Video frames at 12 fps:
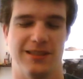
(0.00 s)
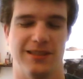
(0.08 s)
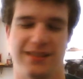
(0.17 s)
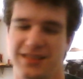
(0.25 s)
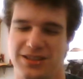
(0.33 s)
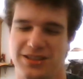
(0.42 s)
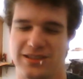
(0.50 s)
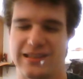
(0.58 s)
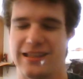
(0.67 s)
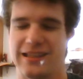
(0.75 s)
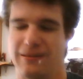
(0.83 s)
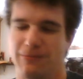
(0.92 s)
And
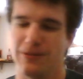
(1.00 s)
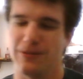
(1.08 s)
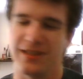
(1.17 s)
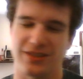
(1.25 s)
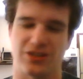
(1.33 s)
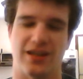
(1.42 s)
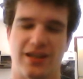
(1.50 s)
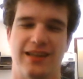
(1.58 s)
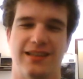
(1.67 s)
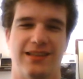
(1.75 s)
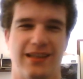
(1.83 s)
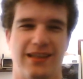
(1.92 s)
additionally, when you're
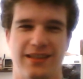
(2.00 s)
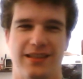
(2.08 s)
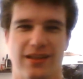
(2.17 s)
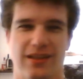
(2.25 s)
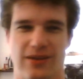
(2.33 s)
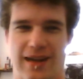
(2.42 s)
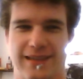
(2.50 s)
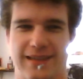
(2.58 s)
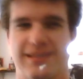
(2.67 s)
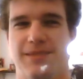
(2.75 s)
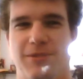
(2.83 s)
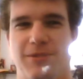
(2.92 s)
trying to
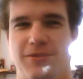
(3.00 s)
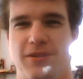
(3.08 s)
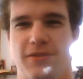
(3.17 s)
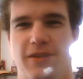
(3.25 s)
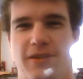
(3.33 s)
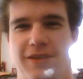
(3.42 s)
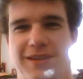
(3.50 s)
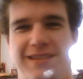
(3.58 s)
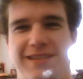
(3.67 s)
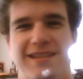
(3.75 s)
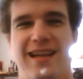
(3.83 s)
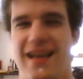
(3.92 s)
ask someone for their
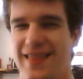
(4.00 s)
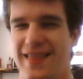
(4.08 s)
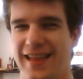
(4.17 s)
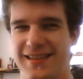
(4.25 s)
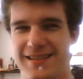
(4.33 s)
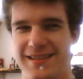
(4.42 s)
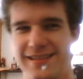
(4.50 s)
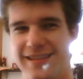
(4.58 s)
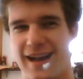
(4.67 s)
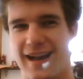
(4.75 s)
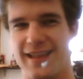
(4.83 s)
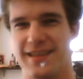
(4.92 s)
forgiveness, that's
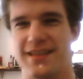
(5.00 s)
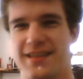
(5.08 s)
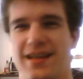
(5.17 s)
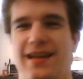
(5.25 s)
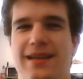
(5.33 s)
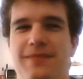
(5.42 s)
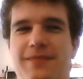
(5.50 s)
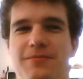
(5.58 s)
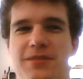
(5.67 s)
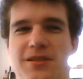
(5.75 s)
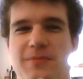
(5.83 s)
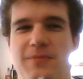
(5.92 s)
not the time
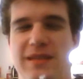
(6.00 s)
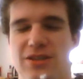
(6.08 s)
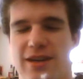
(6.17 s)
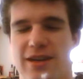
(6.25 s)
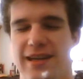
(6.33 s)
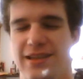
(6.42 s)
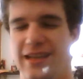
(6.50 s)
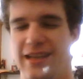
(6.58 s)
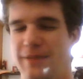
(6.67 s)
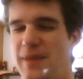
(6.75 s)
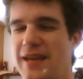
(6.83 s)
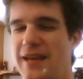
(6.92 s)
to be trying
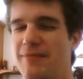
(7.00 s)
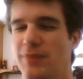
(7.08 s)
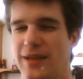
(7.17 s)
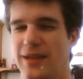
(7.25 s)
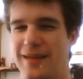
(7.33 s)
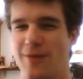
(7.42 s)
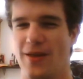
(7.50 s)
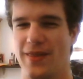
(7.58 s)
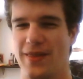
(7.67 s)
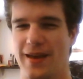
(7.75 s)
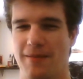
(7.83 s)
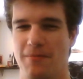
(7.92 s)
to pin blame on
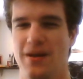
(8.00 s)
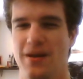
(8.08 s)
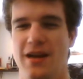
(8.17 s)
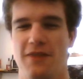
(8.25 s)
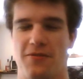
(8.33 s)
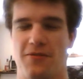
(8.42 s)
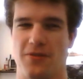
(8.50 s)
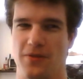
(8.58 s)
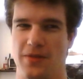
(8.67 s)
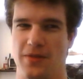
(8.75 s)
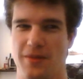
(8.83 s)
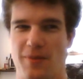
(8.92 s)
them for
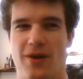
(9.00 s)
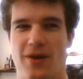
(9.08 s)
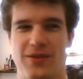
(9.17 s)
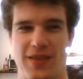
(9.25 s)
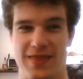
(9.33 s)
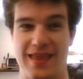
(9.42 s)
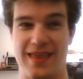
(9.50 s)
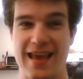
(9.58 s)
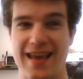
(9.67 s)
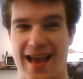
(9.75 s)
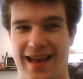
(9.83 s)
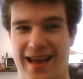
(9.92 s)
the part that
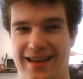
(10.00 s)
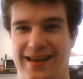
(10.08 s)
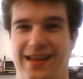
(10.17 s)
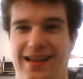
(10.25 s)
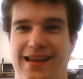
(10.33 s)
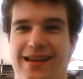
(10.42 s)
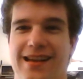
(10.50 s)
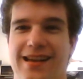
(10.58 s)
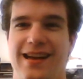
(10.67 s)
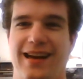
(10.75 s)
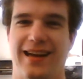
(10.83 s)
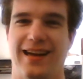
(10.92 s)
they had in it.
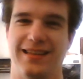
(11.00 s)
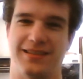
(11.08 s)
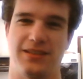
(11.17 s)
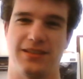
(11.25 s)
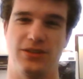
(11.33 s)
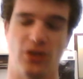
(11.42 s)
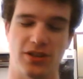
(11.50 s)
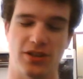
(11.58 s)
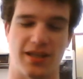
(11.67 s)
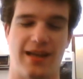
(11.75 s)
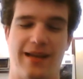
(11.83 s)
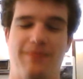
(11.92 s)
It's your
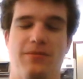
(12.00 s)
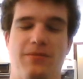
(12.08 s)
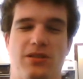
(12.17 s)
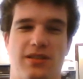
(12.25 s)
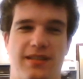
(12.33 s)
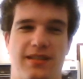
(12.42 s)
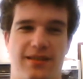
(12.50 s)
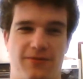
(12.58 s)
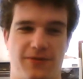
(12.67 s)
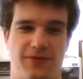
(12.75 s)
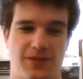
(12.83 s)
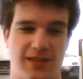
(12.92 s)
time to
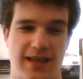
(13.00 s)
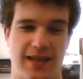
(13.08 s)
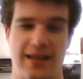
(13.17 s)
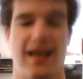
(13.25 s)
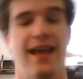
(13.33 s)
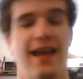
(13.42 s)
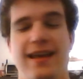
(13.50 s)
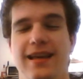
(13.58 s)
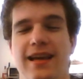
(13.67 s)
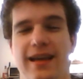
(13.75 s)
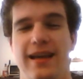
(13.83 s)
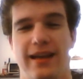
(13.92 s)
say, hey,
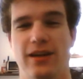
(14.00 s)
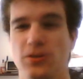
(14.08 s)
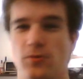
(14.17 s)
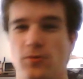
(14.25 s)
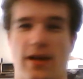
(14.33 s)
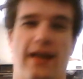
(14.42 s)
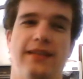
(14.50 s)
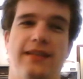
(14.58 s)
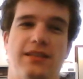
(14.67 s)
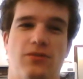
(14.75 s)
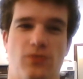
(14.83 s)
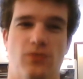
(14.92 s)
here's what I
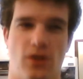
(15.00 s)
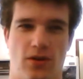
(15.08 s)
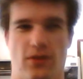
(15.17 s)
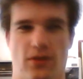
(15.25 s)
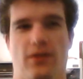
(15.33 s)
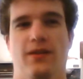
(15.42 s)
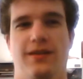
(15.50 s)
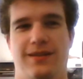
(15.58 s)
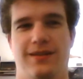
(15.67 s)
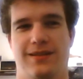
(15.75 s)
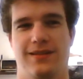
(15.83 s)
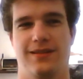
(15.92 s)
did wrong.
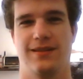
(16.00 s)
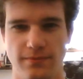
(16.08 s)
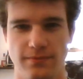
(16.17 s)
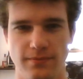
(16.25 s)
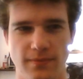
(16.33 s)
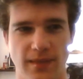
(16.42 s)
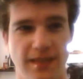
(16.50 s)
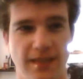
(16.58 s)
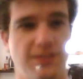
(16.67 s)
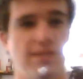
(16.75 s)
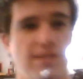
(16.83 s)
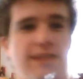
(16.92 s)

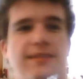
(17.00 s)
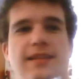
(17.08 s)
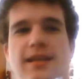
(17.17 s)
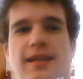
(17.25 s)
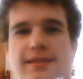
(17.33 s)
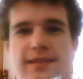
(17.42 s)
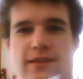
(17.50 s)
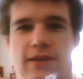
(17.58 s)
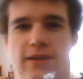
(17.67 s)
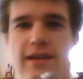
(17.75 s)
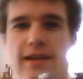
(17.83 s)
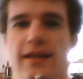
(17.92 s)
And so that's the next thing,
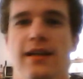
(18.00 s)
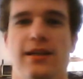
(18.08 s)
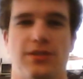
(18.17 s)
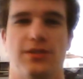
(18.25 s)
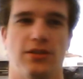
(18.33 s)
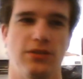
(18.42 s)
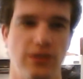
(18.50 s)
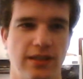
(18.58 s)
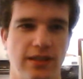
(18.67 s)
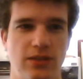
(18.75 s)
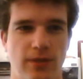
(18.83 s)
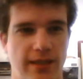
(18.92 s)
right? So you
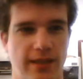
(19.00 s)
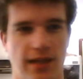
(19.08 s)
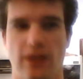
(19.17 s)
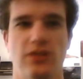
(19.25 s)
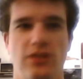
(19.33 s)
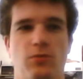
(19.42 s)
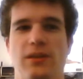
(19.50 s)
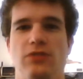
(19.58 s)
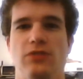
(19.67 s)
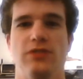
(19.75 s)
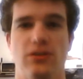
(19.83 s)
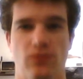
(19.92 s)
need to acknowledge what
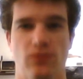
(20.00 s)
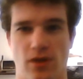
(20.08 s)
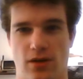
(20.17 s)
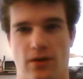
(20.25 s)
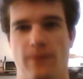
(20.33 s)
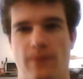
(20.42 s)
you did wrong.